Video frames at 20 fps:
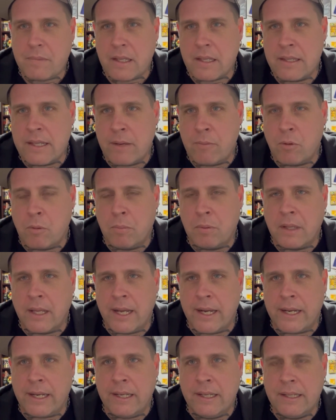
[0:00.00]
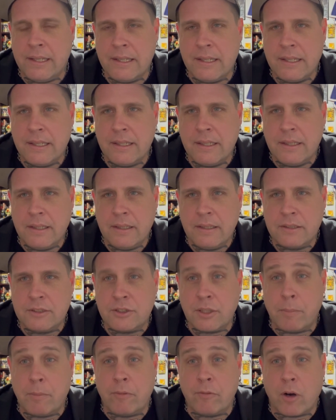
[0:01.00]
They will play
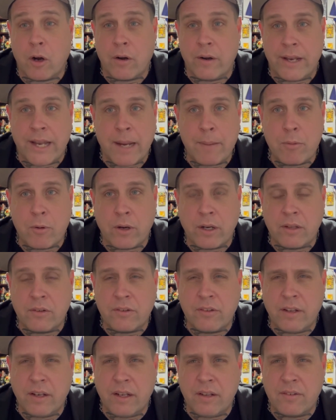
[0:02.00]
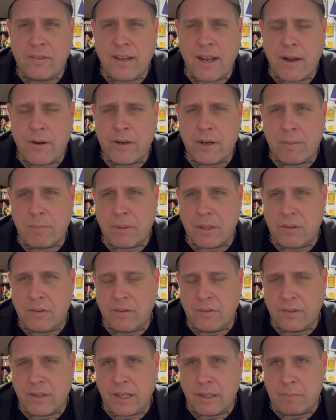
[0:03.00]
some of our neighboring cities down here,
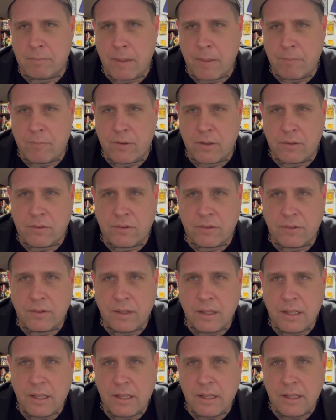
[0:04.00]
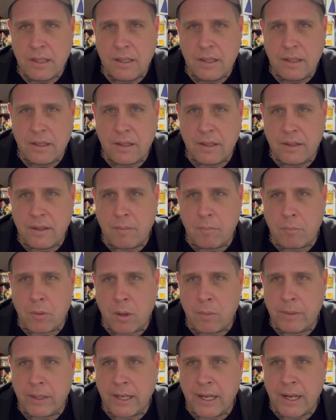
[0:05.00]
places like Memphis and
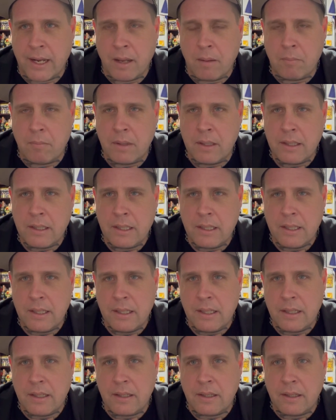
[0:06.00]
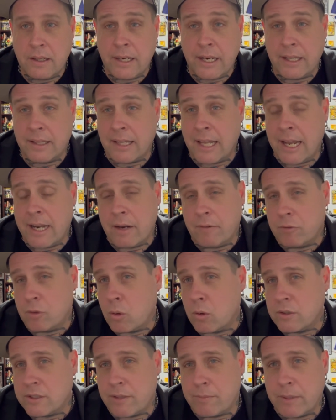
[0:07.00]
Birmingham. In Atlanta, of
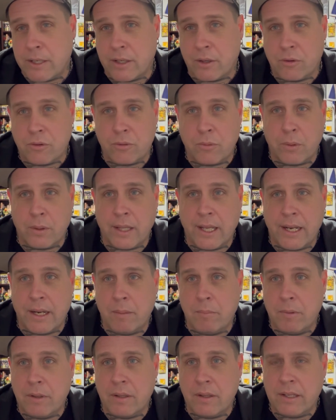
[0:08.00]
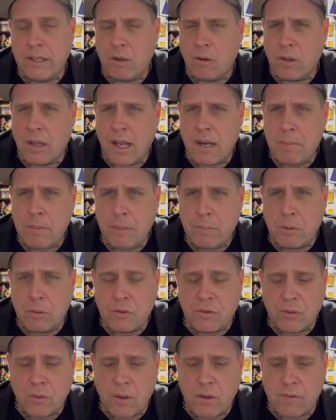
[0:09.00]
course, everybody goes to Atlanta, but a lot of
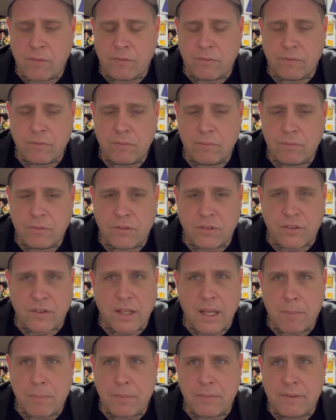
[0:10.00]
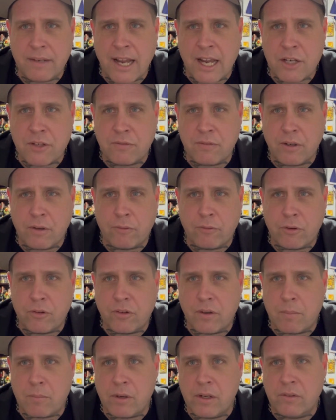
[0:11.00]
people sort of skip Nashville for
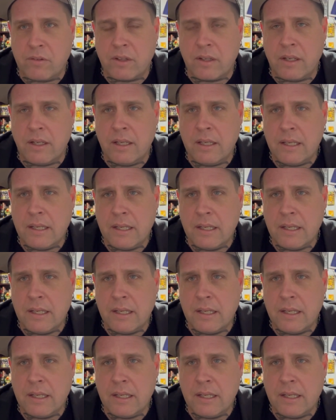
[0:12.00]
some reason.